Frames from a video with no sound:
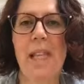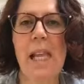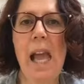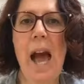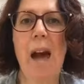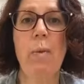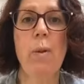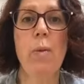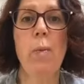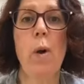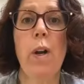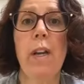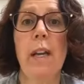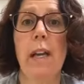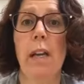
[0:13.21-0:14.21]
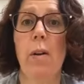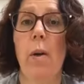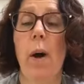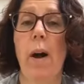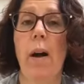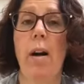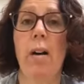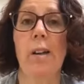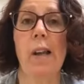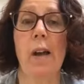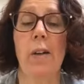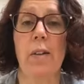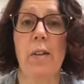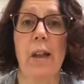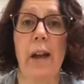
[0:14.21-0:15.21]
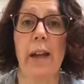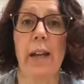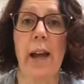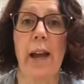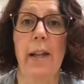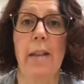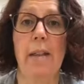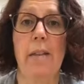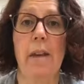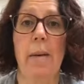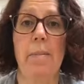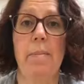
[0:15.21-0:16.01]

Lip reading: I was working quite hard last night, and